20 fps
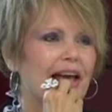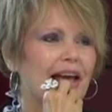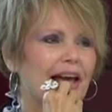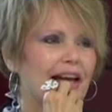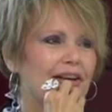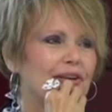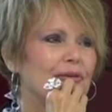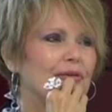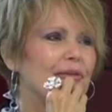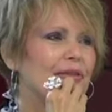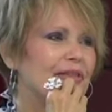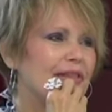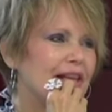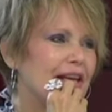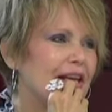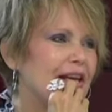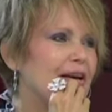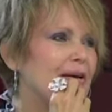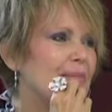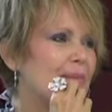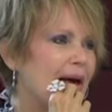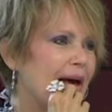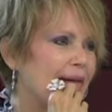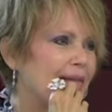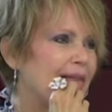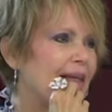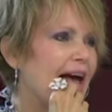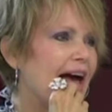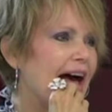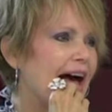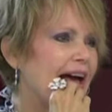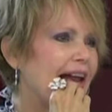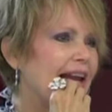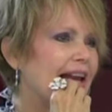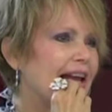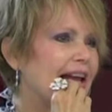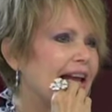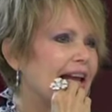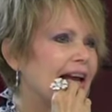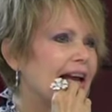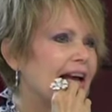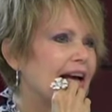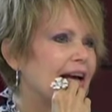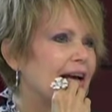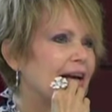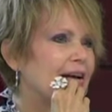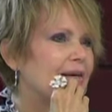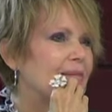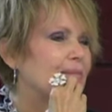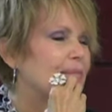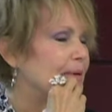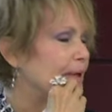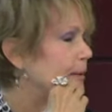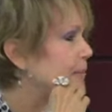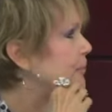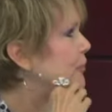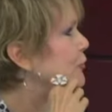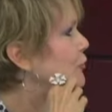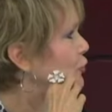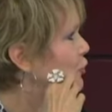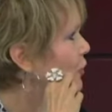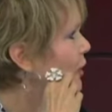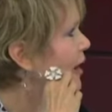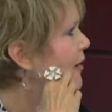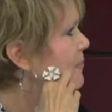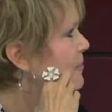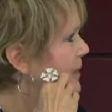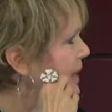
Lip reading: And you think about that, people do have